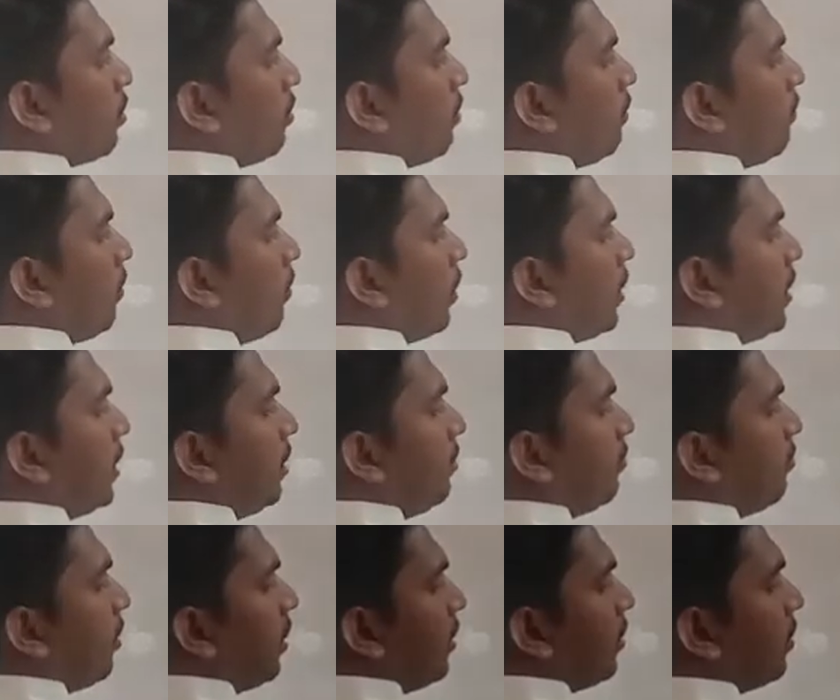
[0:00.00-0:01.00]

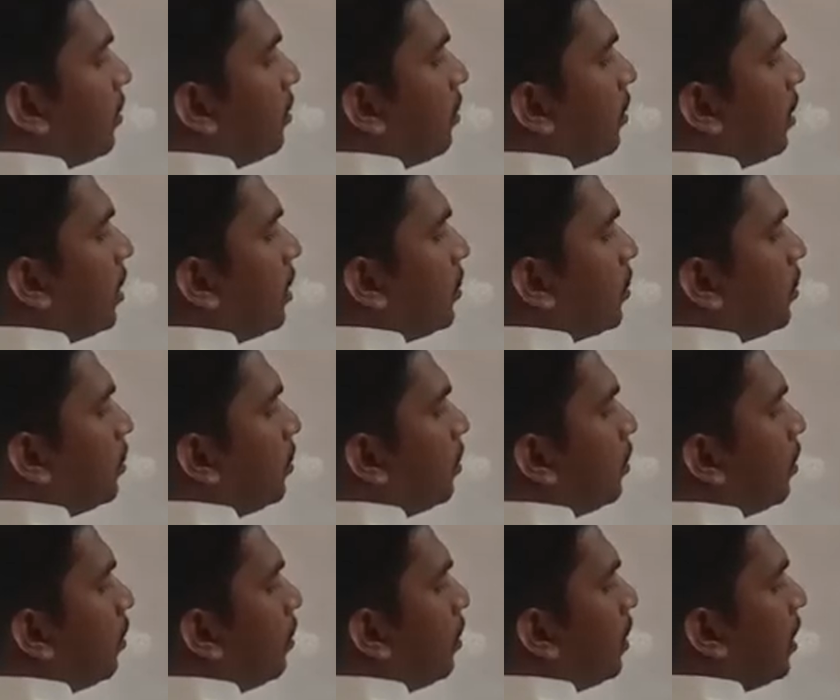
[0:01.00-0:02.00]
45. Okay,
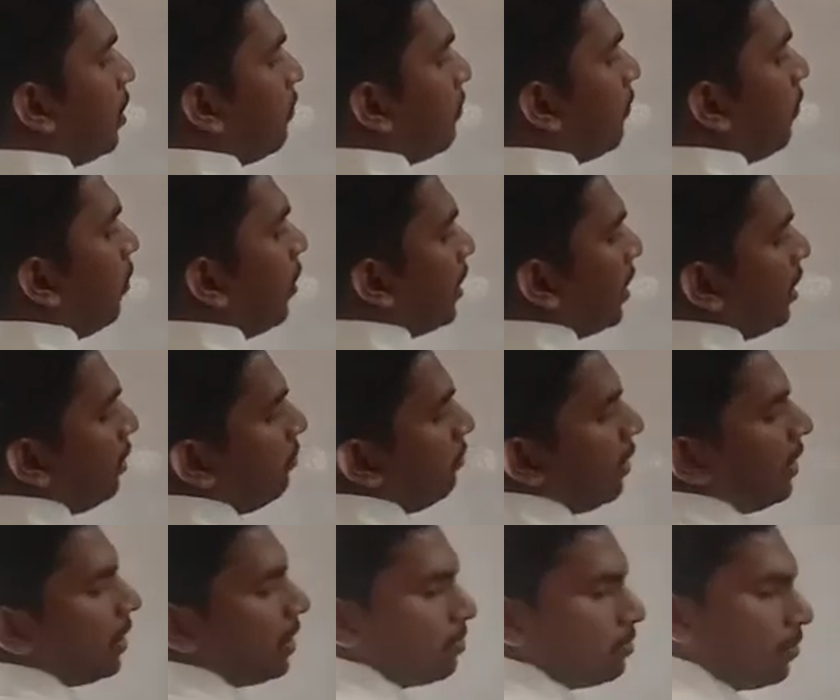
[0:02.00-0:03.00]
so total
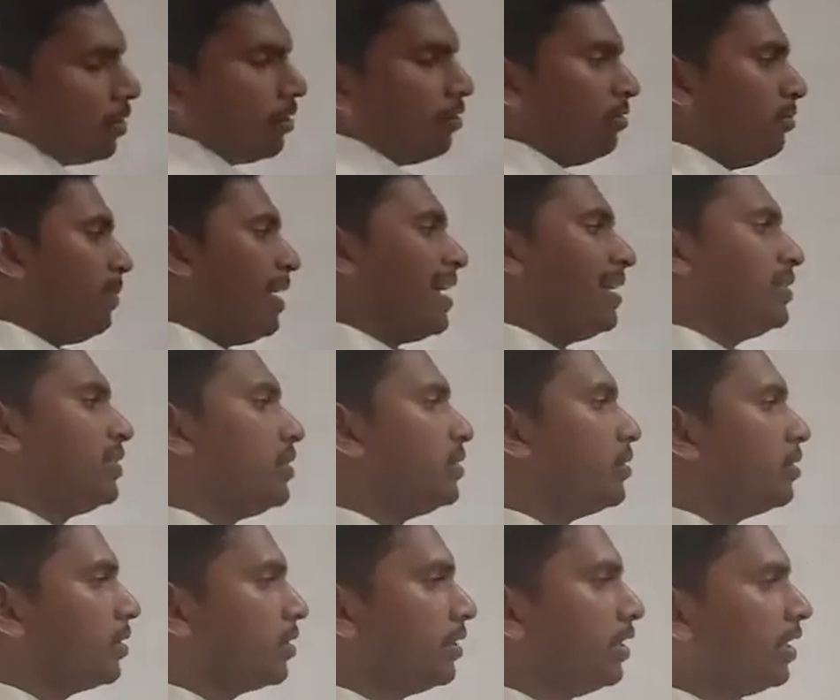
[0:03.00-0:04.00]
45 number of
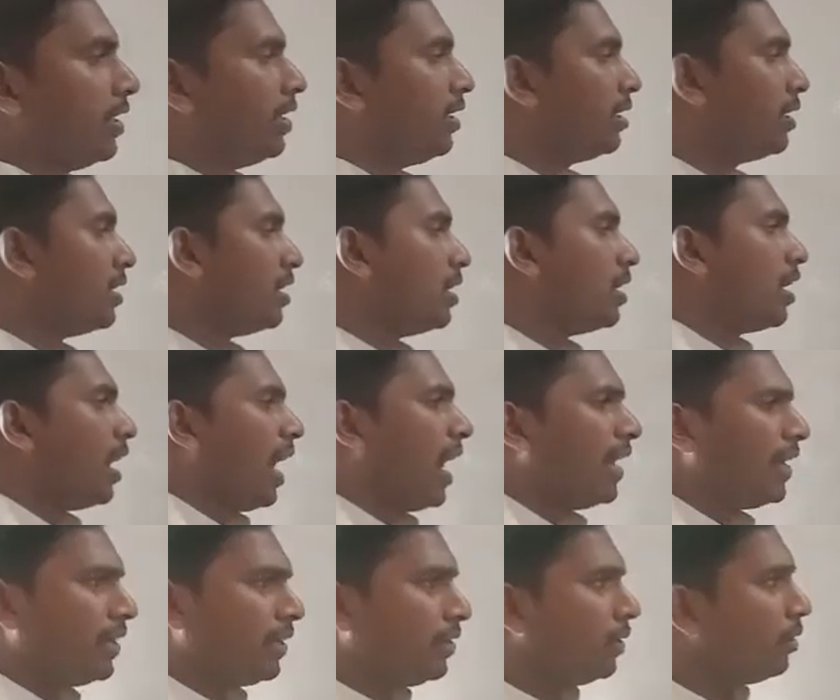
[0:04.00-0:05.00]
matches are there,
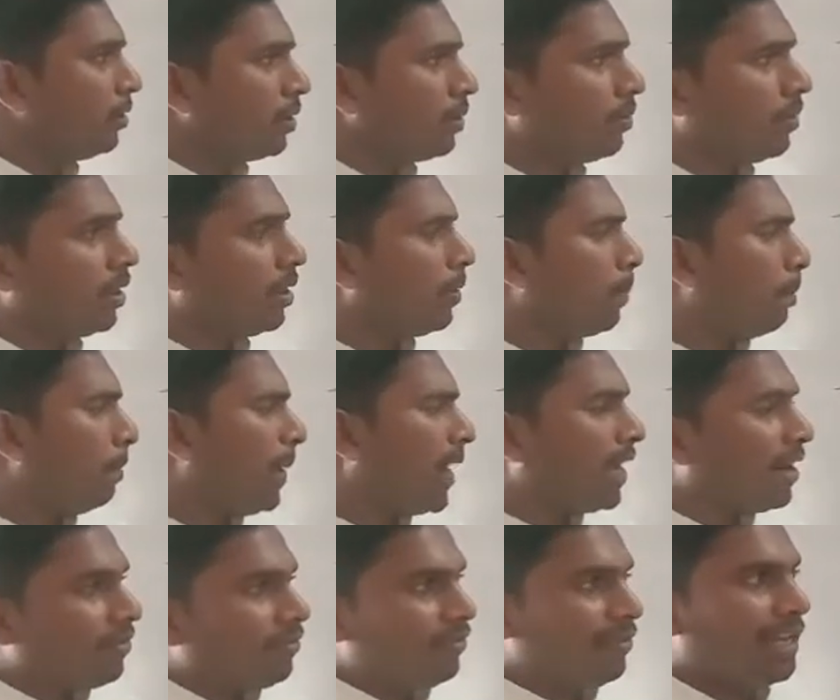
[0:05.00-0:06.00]
and
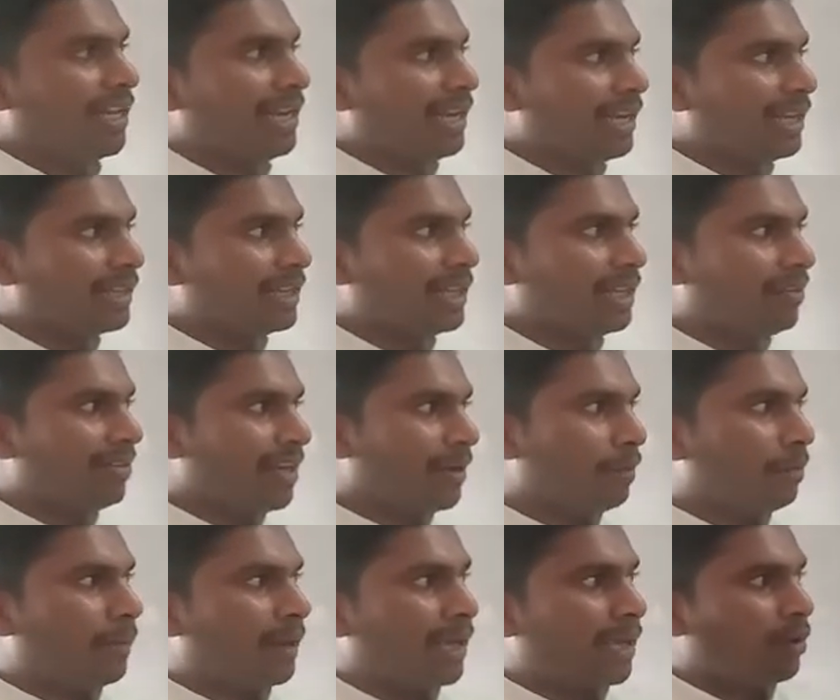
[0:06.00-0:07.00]
per week they
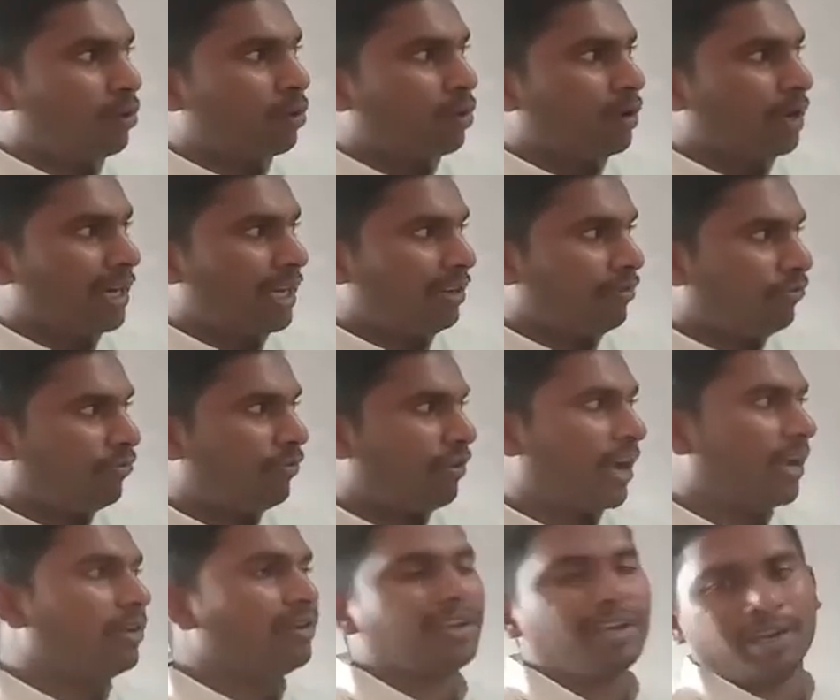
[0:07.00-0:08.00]
will play only
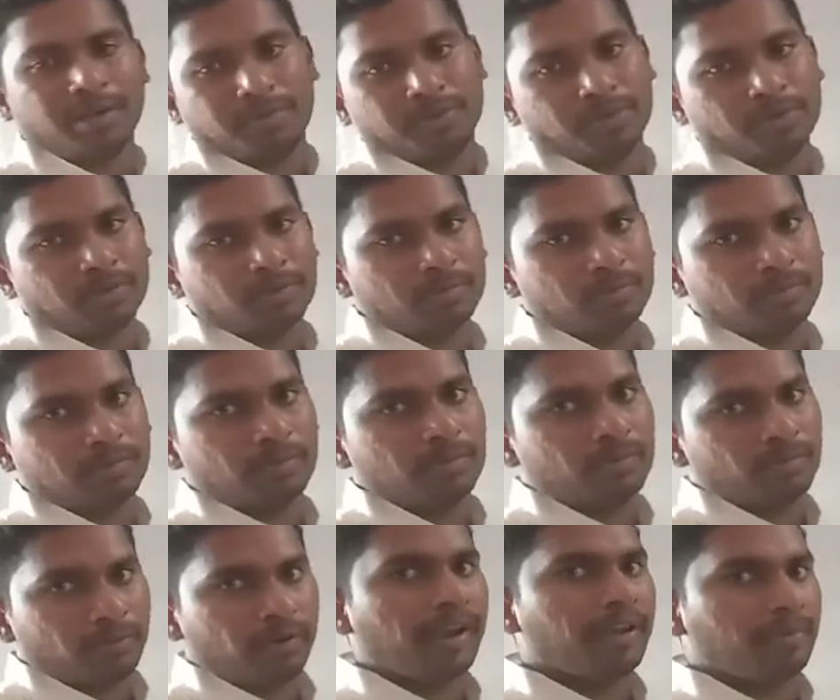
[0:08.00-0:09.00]
5 games,
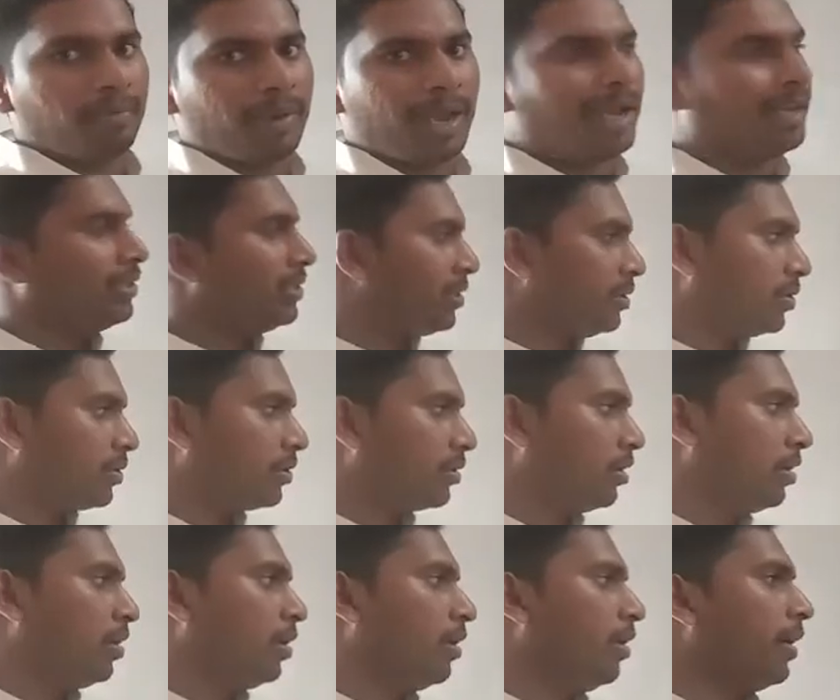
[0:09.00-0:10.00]
5 matches.
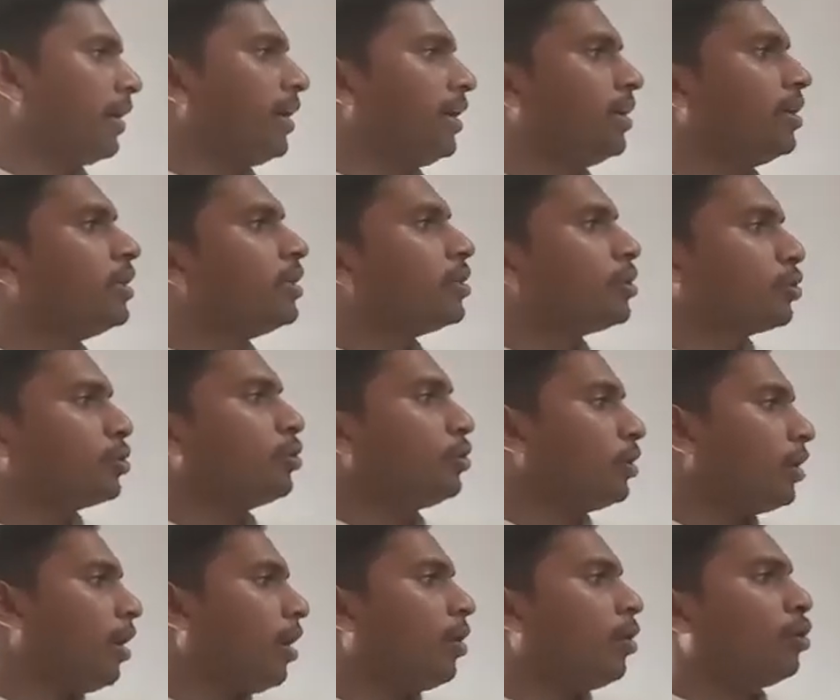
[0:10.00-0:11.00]
Okay, so
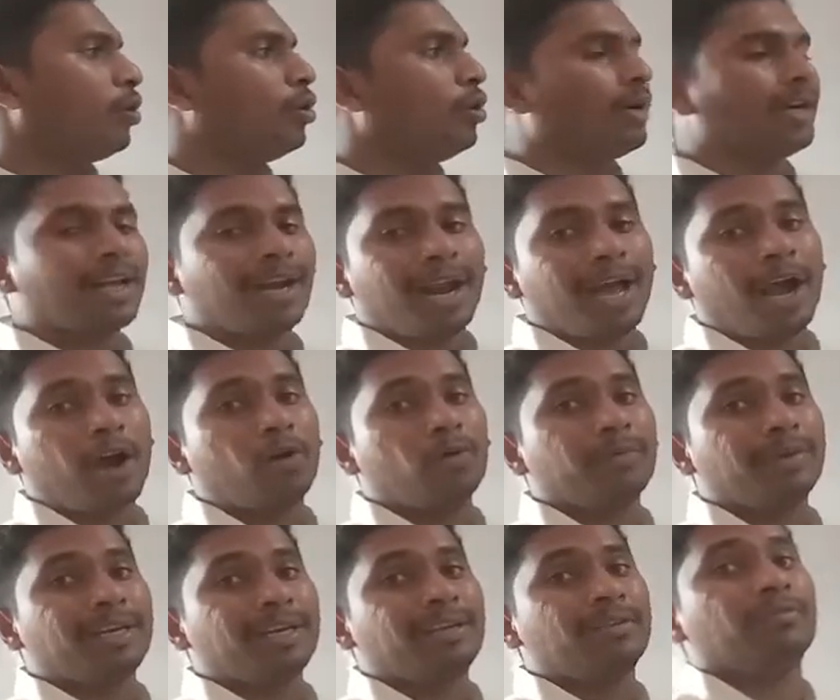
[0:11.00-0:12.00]
total how
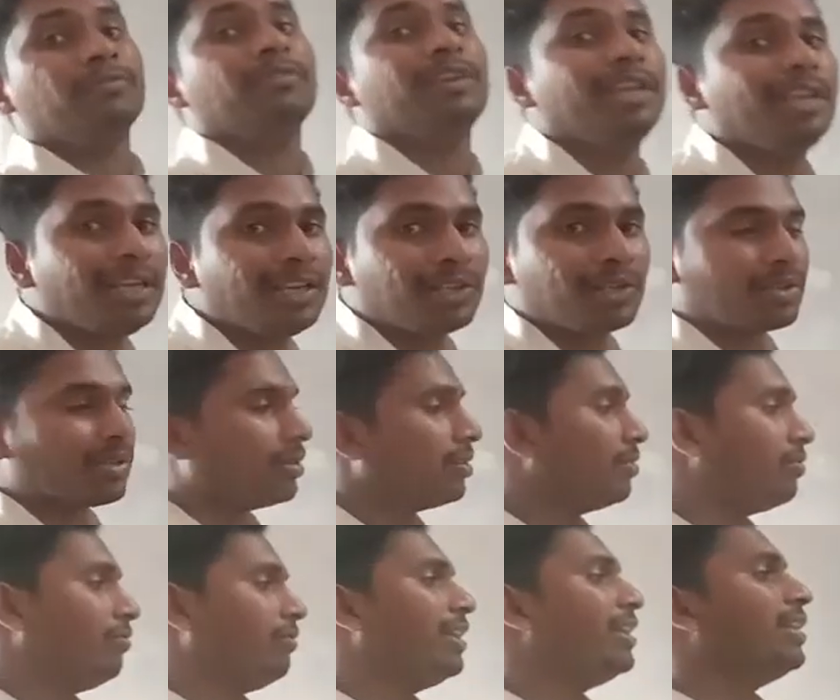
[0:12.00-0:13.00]
many weeks
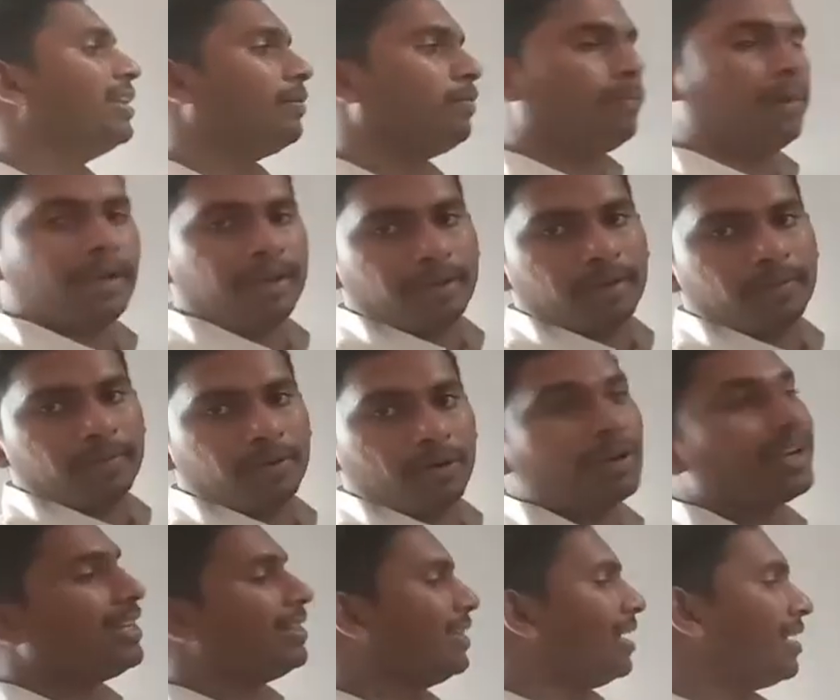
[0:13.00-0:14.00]
will they play?
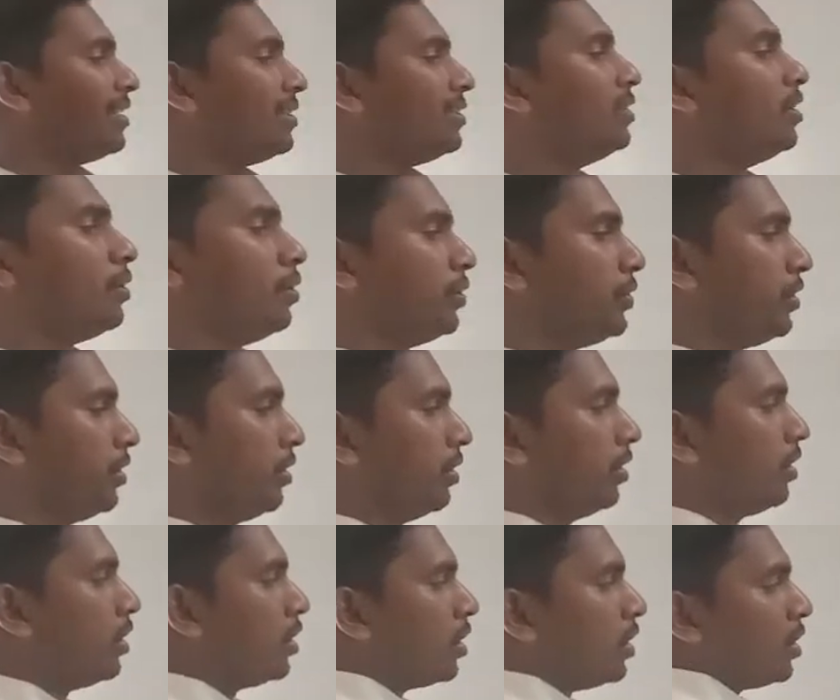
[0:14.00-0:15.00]
Okay, that's the question.
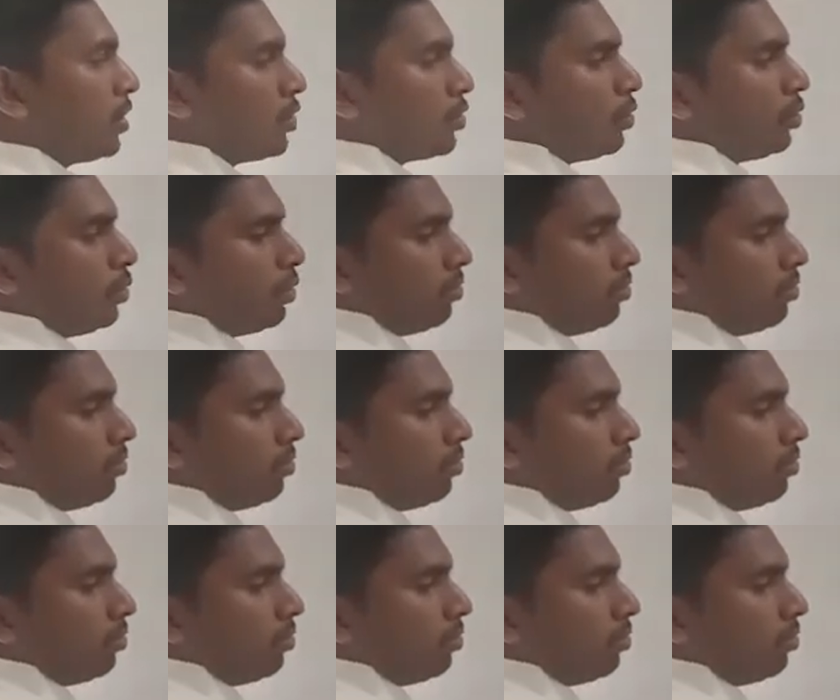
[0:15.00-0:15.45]
So